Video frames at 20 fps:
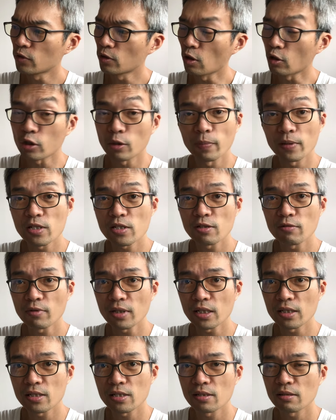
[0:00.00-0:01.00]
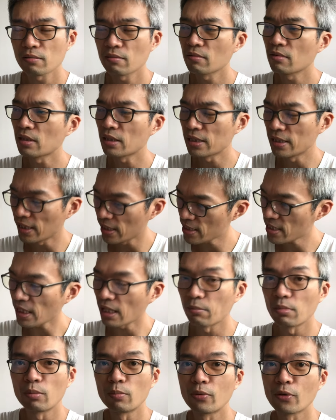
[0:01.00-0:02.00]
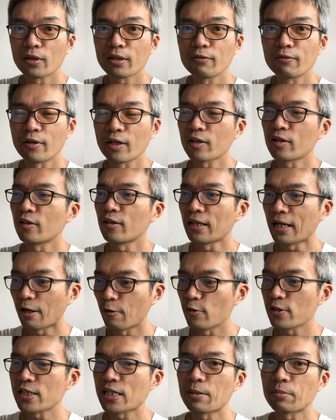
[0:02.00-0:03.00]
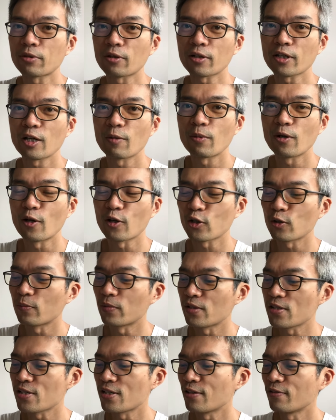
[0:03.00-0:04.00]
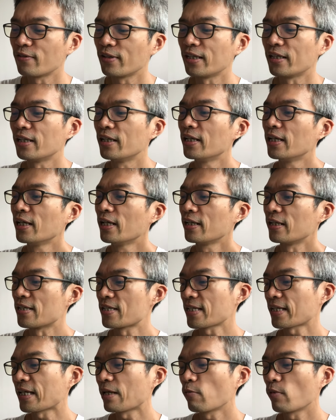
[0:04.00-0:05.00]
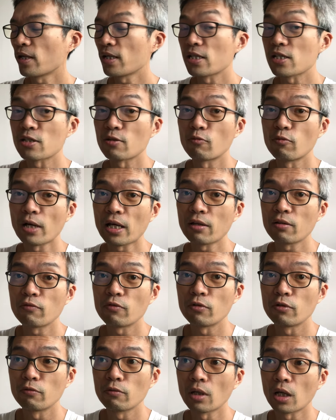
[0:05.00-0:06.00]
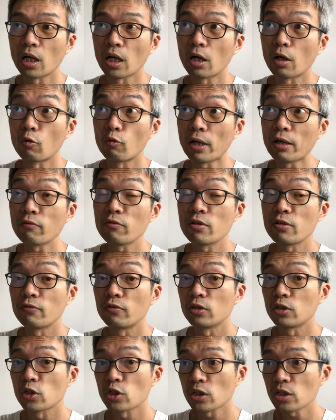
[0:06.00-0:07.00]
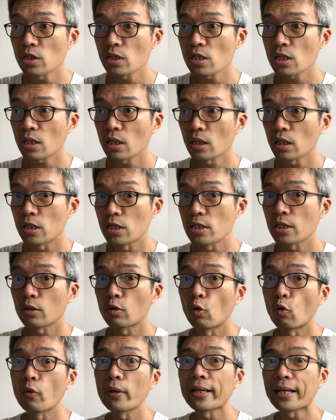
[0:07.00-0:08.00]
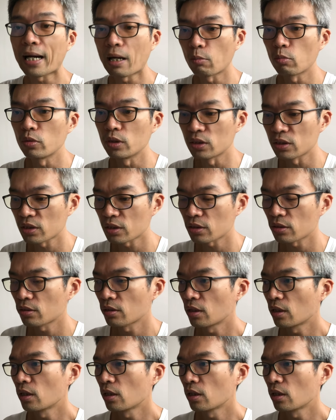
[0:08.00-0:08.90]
occupancy rates. Yes, I'm a broken record. I always keep talking about occupancy rate. The second one is the rent, re uh, rent reversions. Is it going upwards?